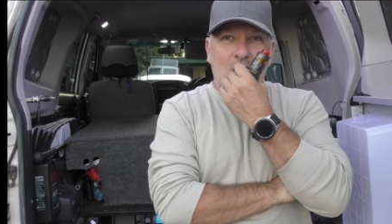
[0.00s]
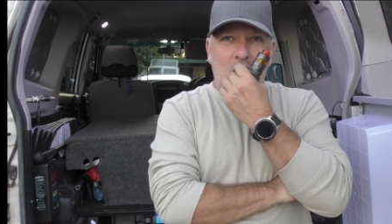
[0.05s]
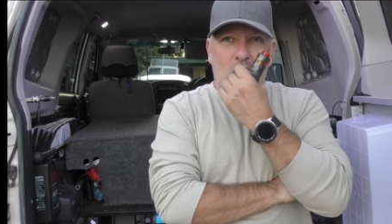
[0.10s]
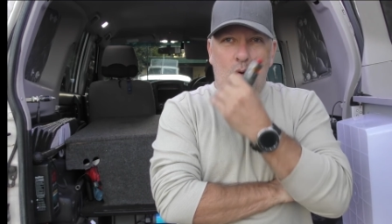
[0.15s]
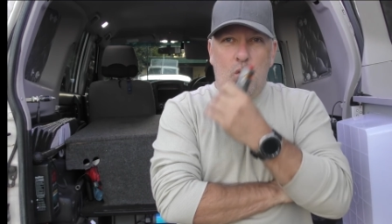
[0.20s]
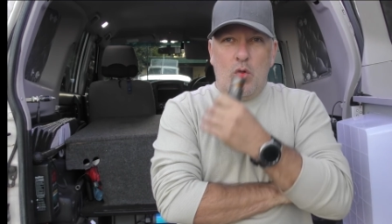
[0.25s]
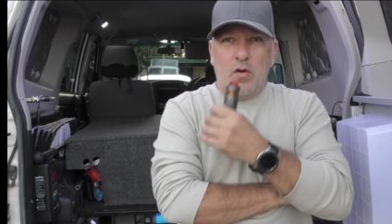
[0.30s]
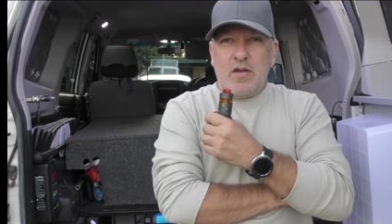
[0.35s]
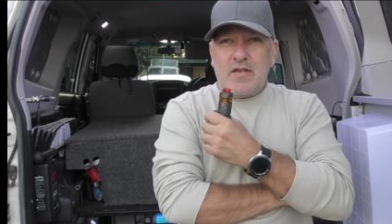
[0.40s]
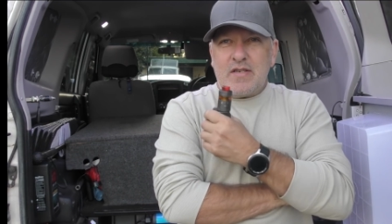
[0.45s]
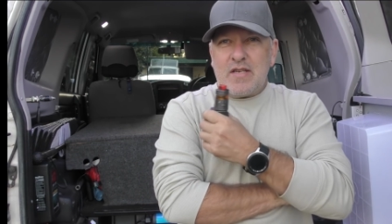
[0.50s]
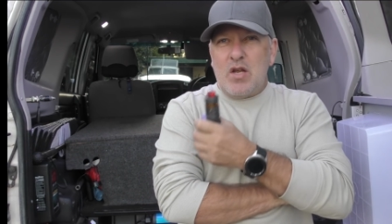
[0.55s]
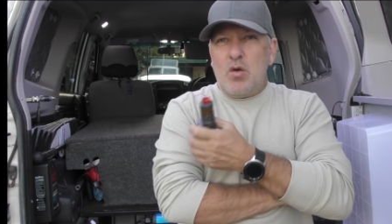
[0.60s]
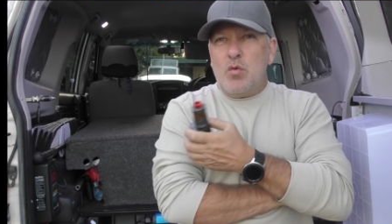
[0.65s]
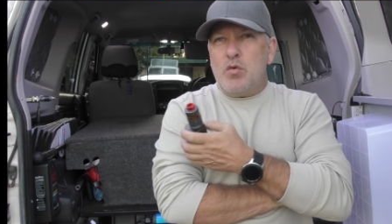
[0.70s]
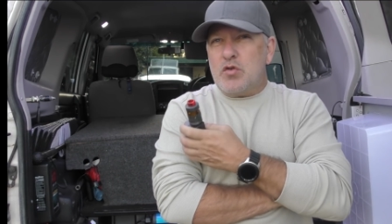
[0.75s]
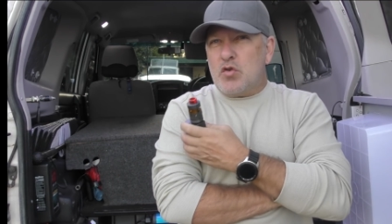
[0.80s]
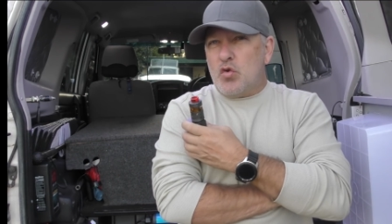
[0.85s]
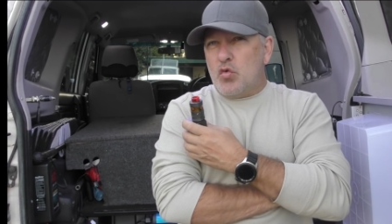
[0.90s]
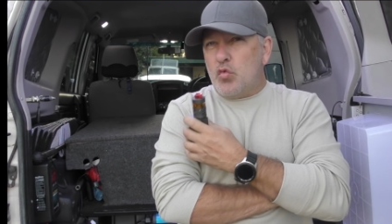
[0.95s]
I want to say
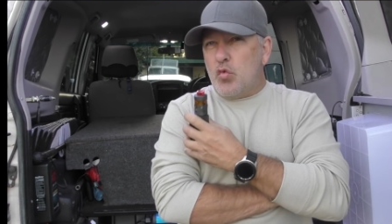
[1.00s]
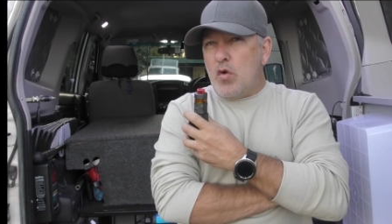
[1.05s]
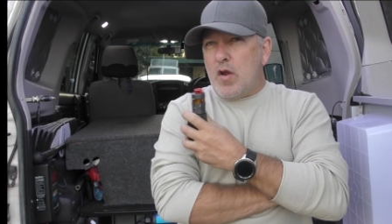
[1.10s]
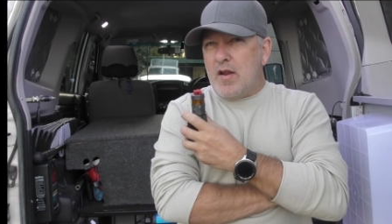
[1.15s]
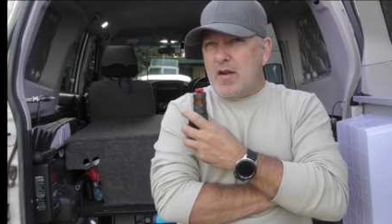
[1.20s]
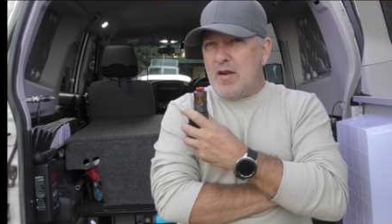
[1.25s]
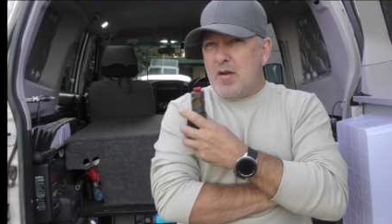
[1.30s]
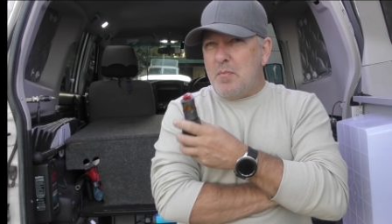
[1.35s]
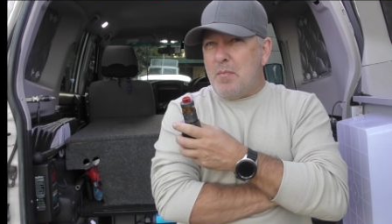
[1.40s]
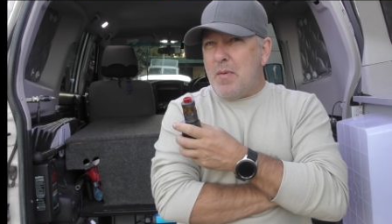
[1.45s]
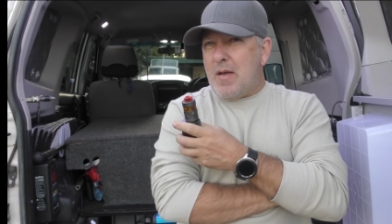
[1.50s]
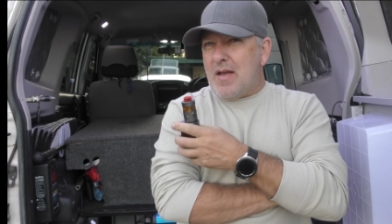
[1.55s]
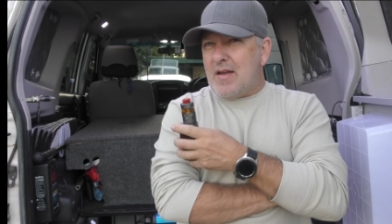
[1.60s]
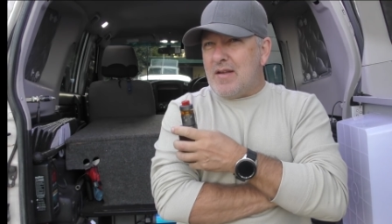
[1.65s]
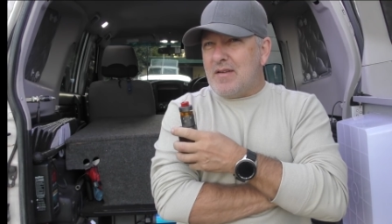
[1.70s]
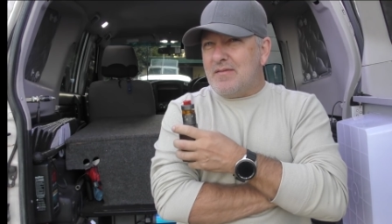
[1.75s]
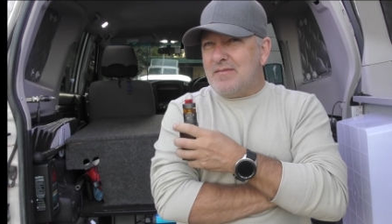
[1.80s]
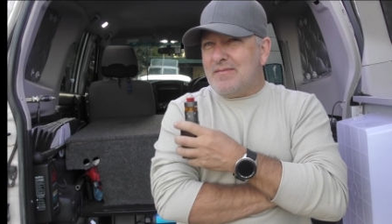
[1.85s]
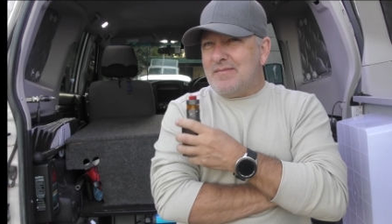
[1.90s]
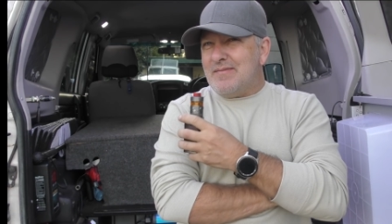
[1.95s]
was around
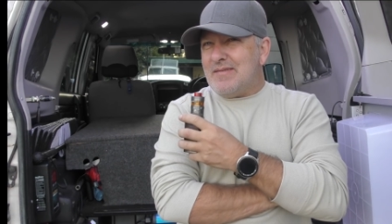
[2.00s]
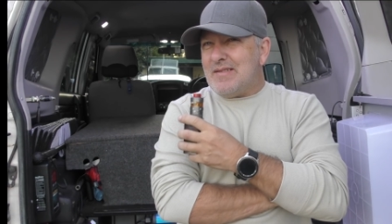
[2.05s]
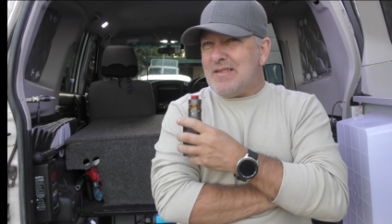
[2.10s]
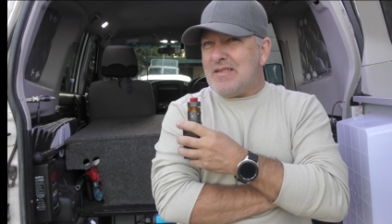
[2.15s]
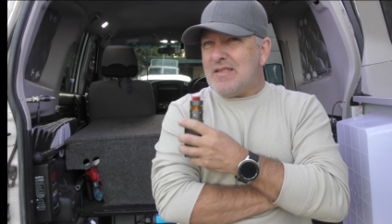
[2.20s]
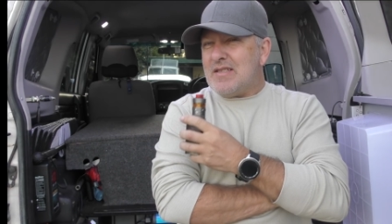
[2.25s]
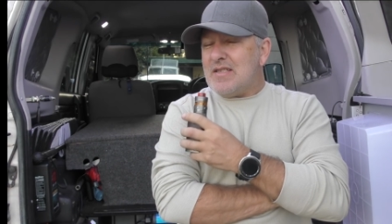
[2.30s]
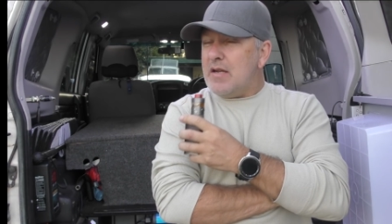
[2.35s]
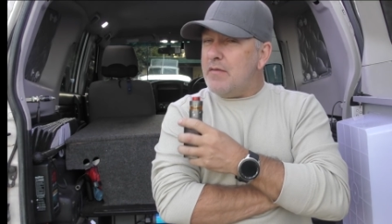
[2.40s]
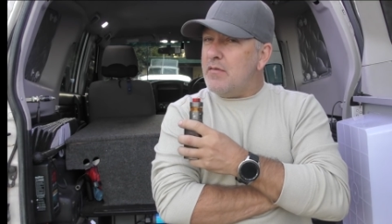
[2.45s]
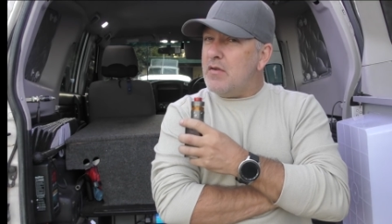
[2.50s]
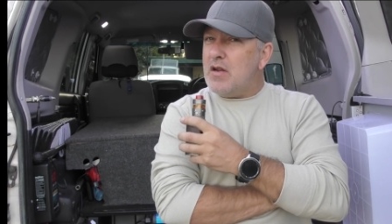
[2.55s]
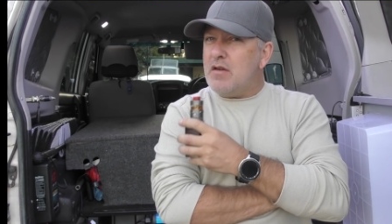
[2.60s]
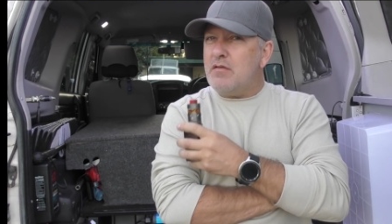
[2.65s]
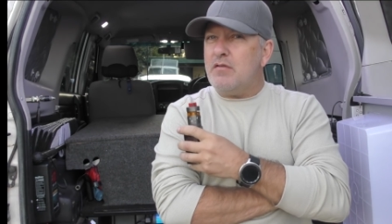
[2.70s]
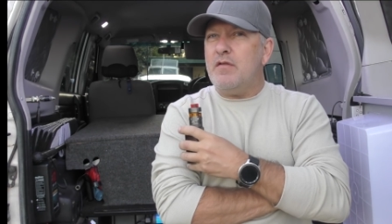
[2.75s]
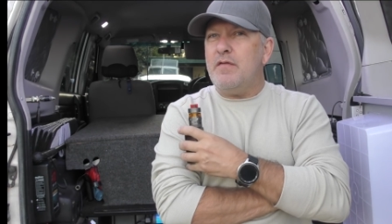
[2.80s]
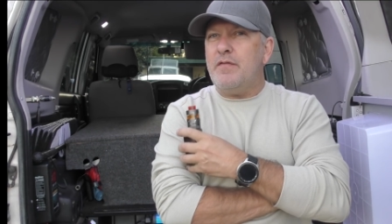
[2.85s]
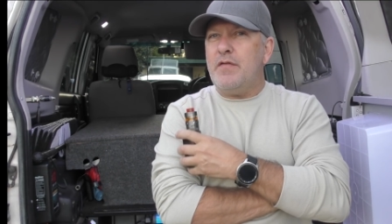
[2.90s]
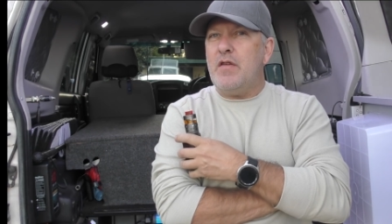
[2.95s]
about
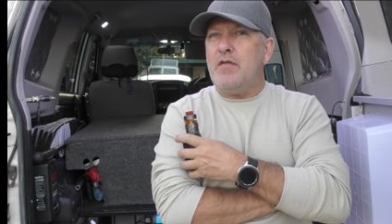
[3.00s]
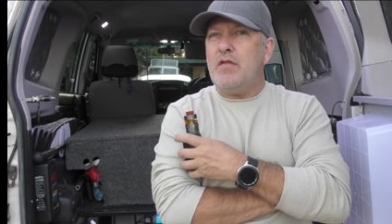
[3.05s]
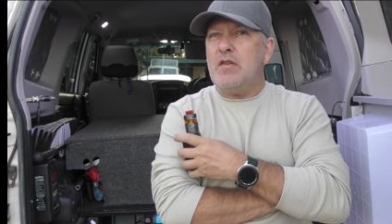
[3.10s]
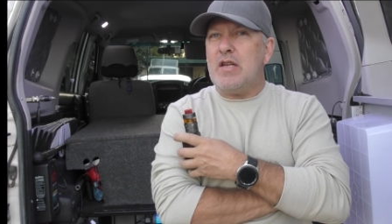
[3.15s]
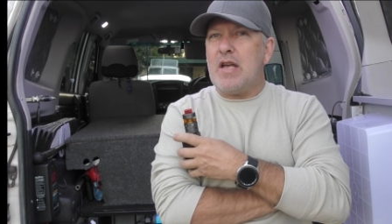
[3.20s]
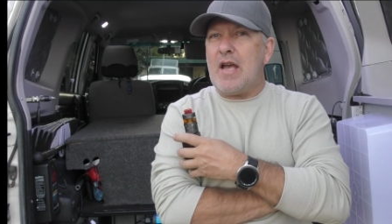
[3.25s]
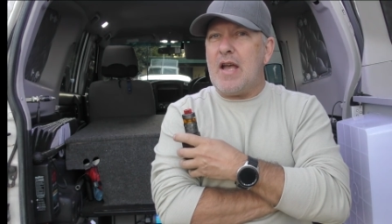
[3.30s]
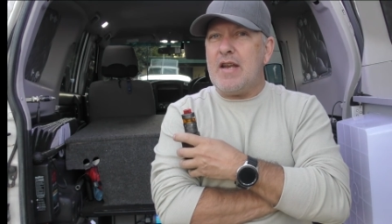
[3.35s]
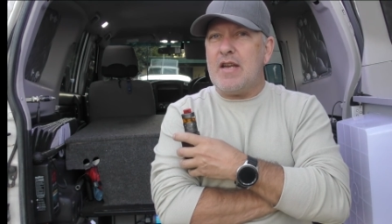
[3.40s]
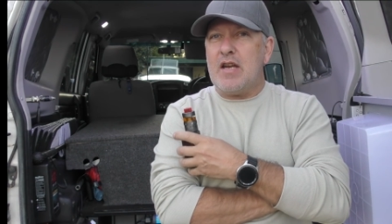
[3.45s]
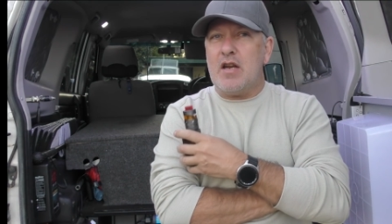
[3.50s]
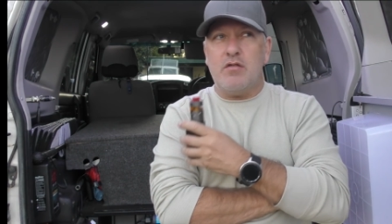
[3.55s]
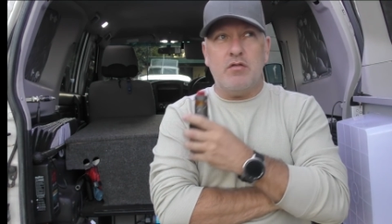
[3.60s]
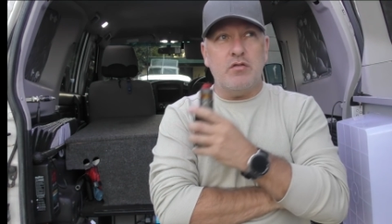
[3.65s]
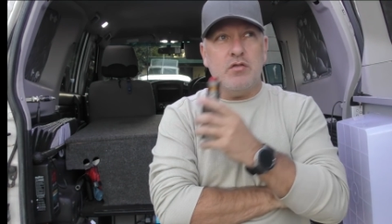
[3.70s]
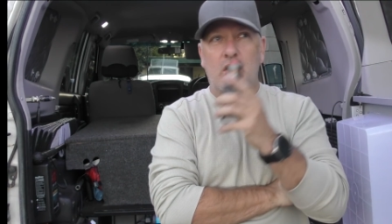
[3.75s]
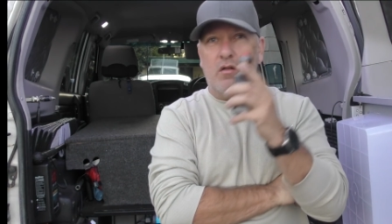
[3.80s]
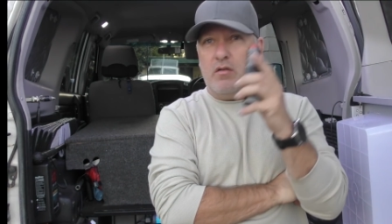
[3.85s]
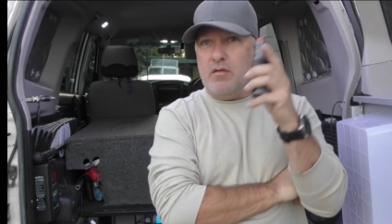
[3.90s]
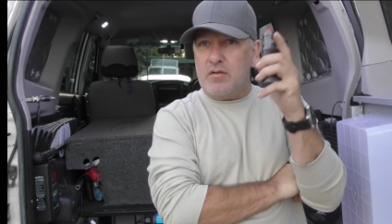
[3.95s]
$750 to
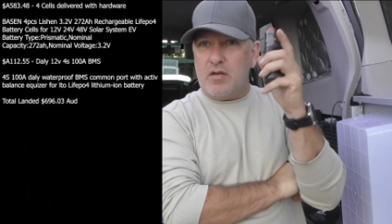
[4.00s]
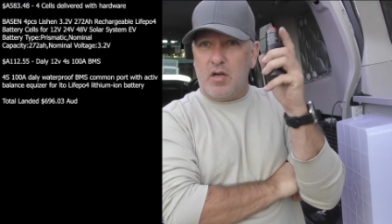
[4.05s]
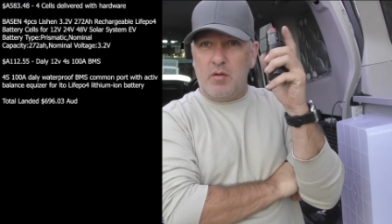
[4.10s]
$800.